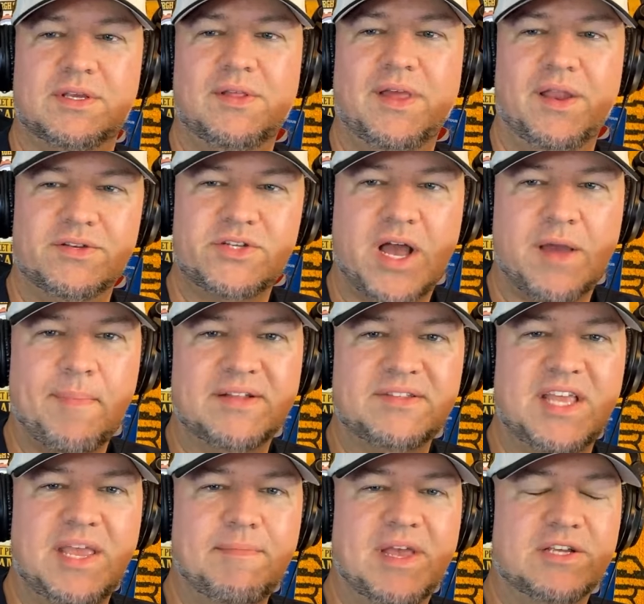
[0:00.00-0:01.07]
We're talking about
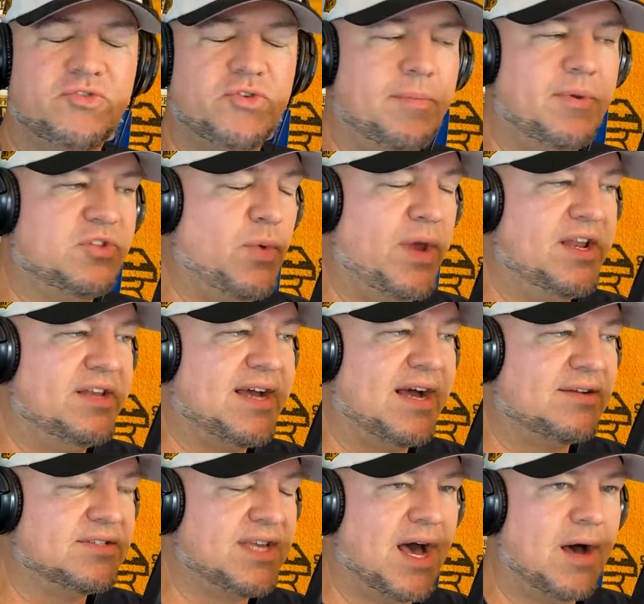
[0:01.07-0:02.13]
team history between the
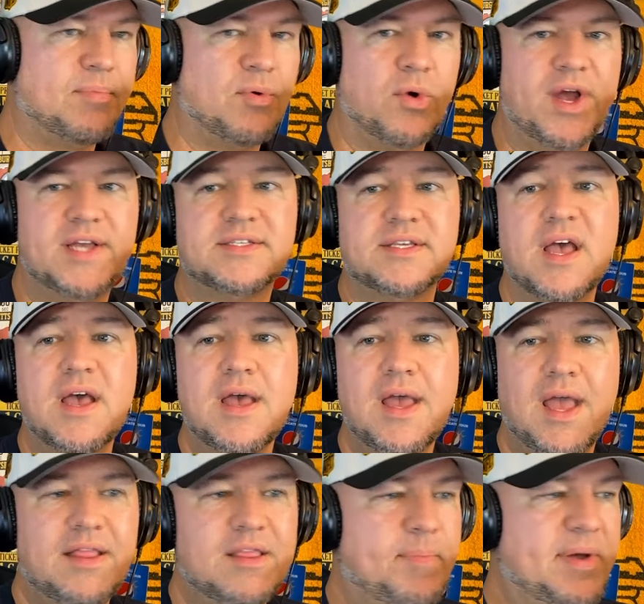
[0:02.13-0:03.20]
Dallas Cowboys
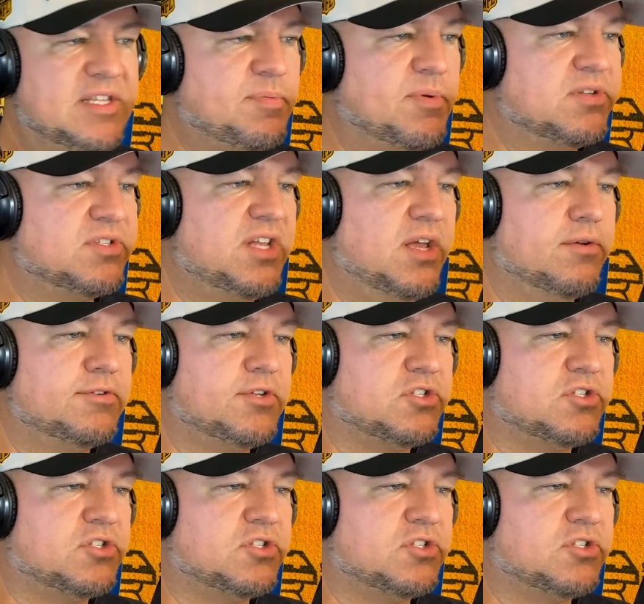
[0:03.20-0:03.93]
and the Pittsburgh Steelers.